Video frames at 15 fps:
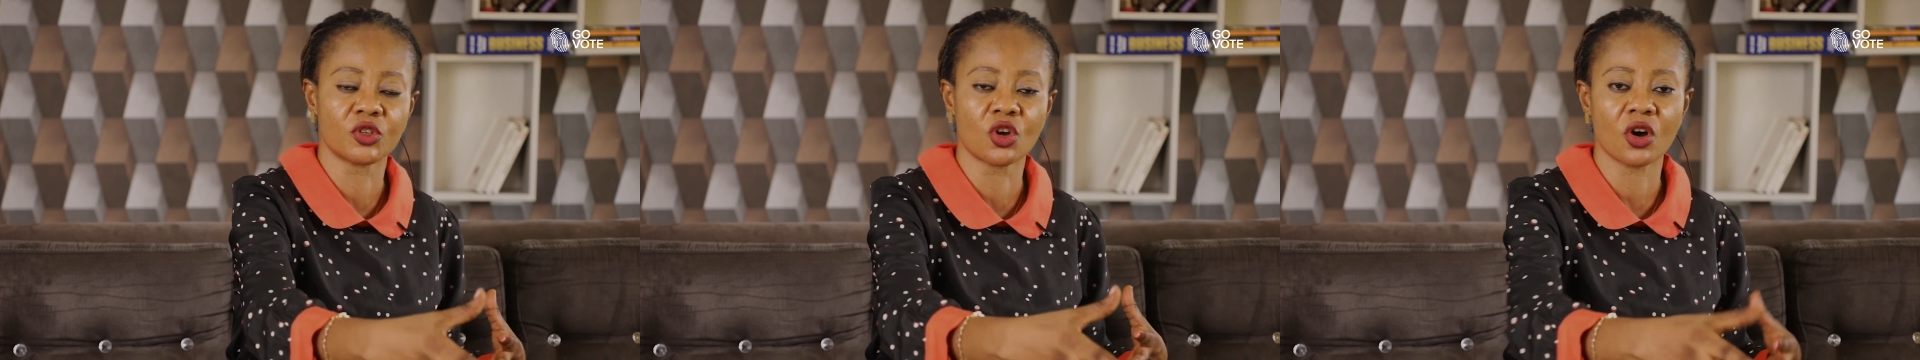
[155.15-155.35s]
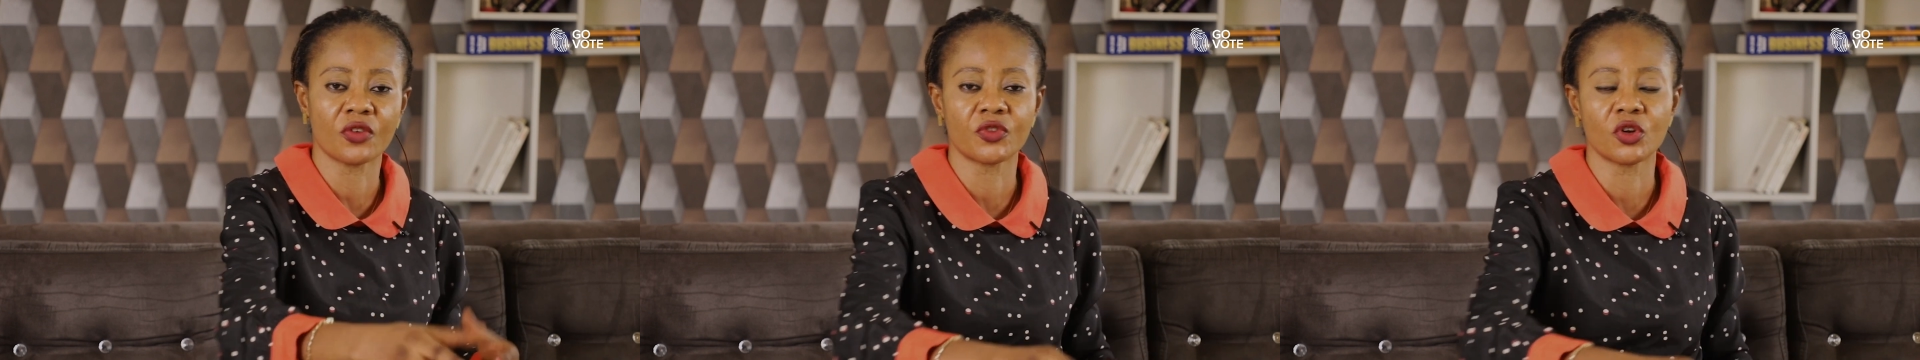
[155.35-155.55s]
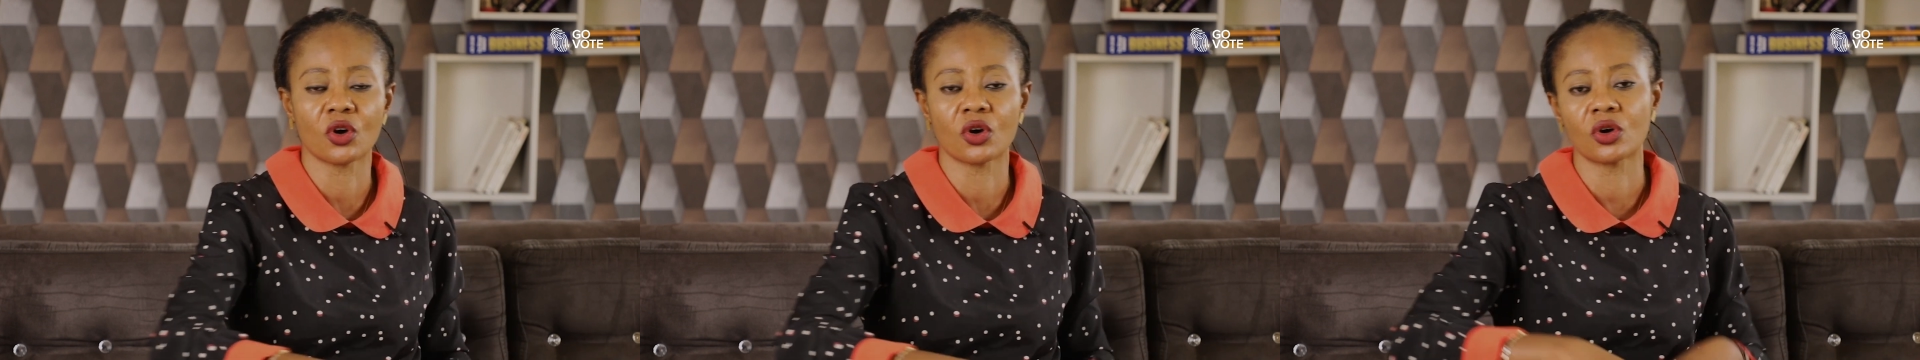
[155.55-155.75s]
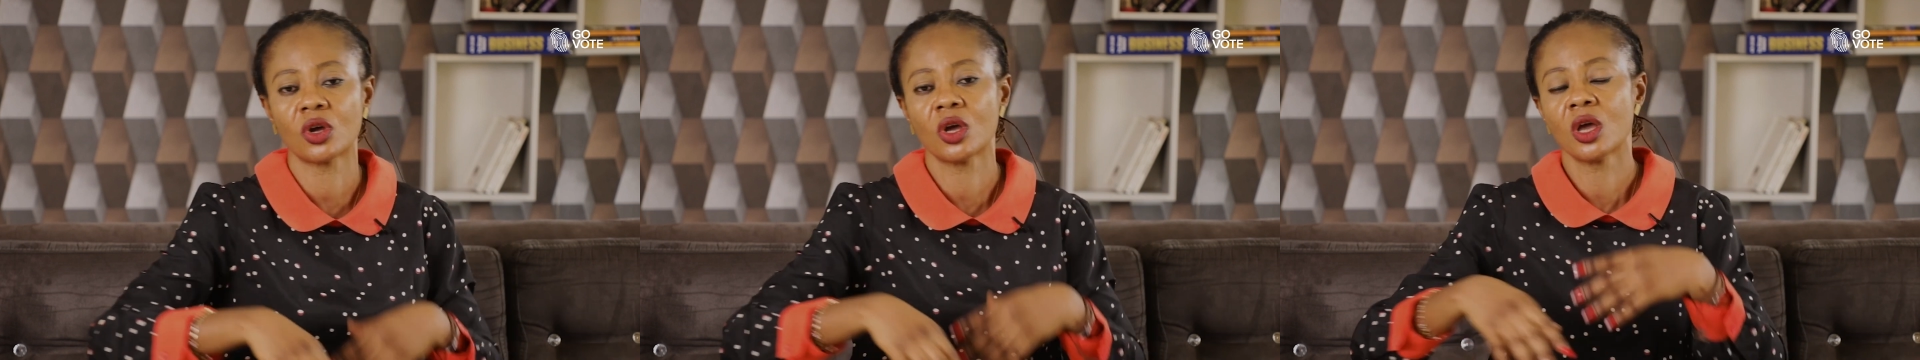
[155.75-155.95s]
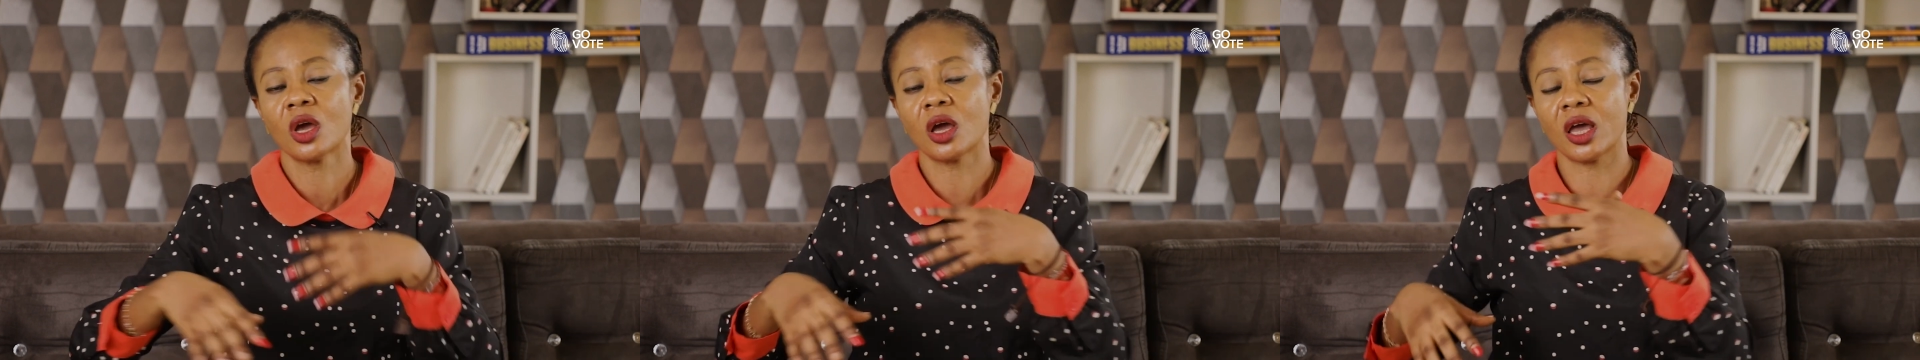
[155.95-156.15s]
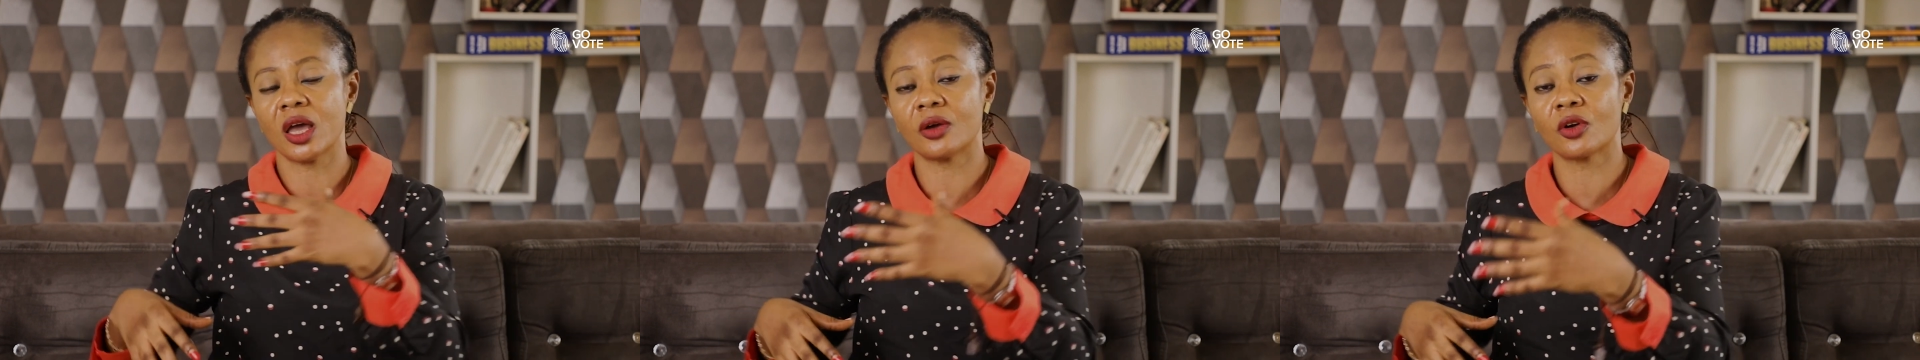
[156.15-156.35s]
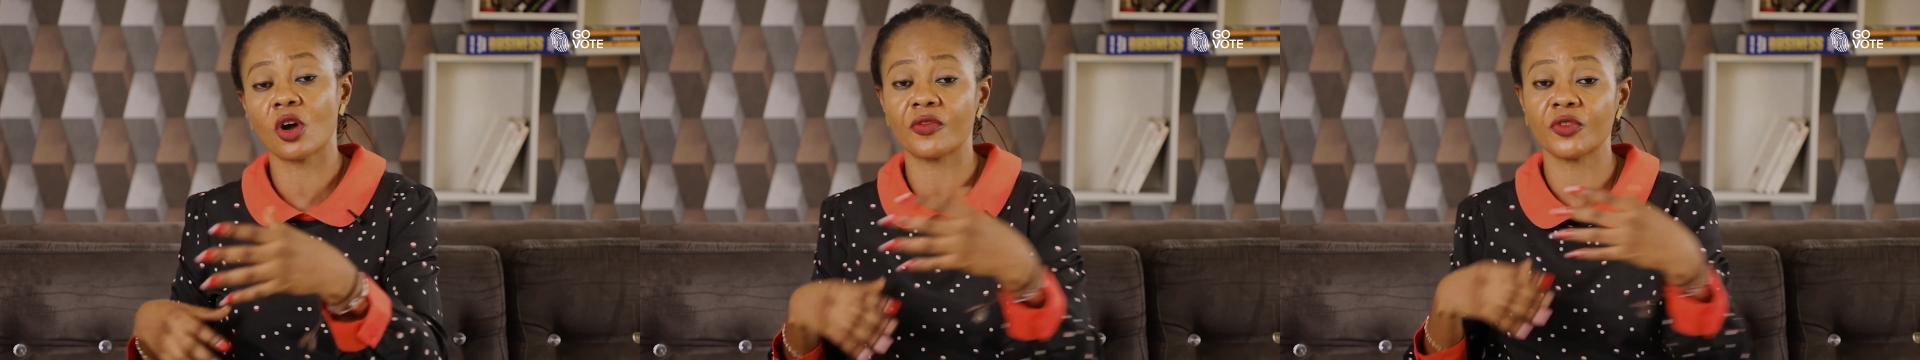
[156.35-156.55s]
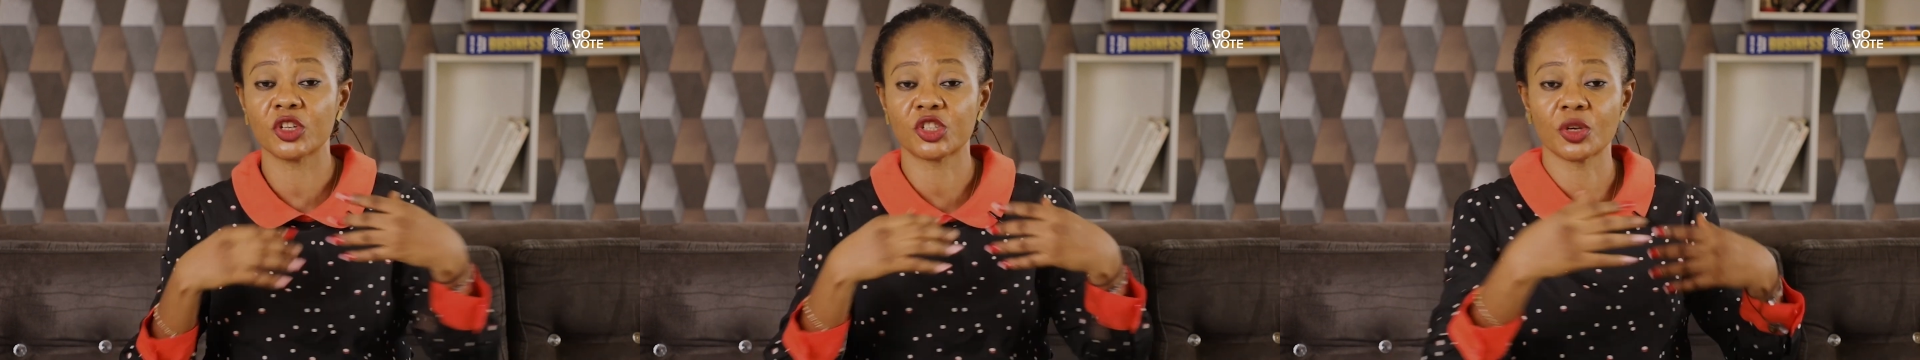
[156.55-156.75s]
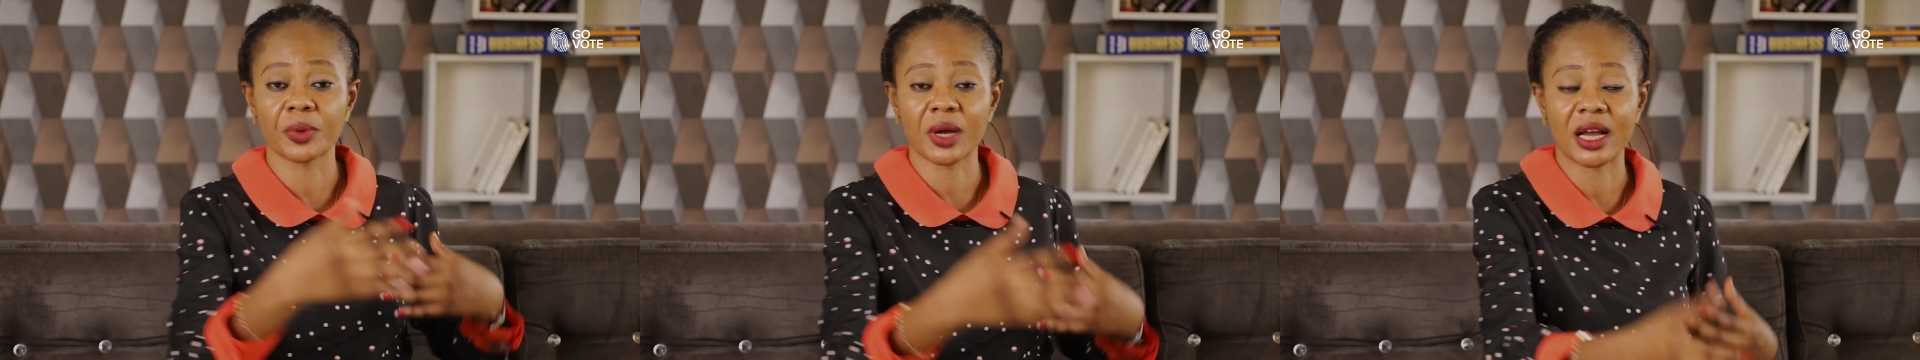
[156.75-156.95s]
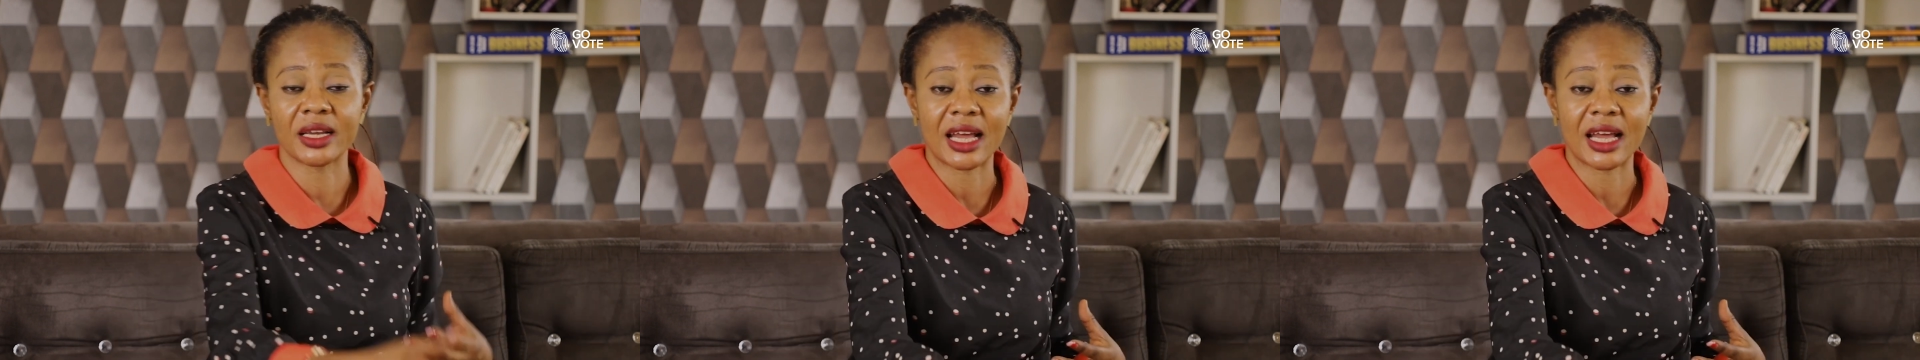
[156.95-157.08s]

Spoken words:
governor, governorship